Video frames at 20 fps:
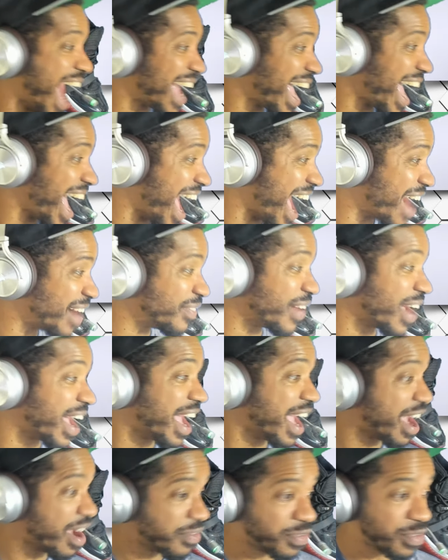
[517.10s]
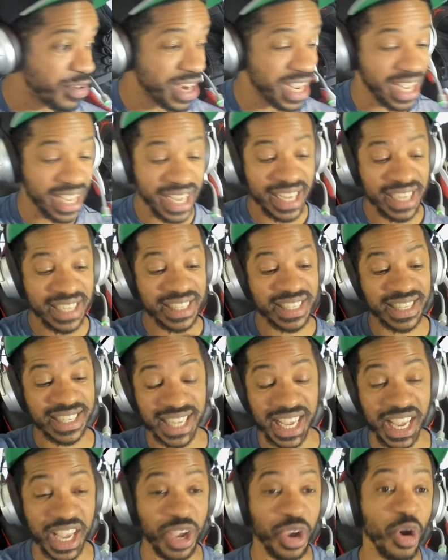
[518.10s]
have every
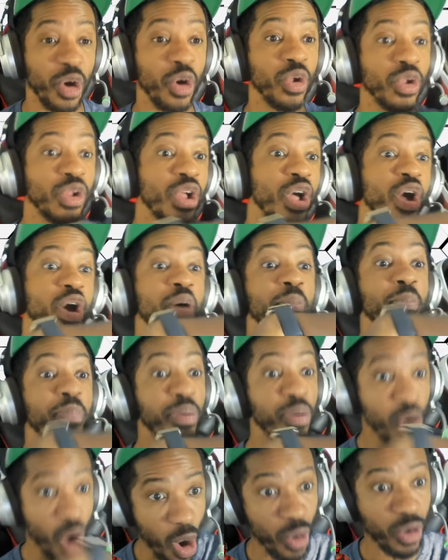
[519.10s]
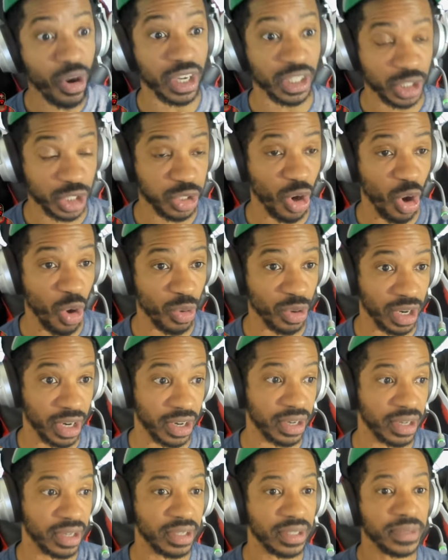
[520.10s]
single pro
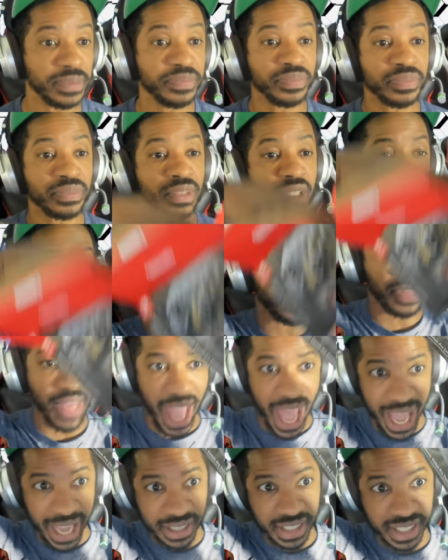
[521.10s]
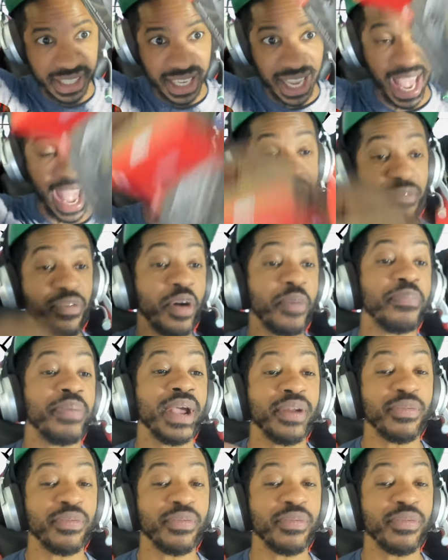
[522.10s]
controller that's ever been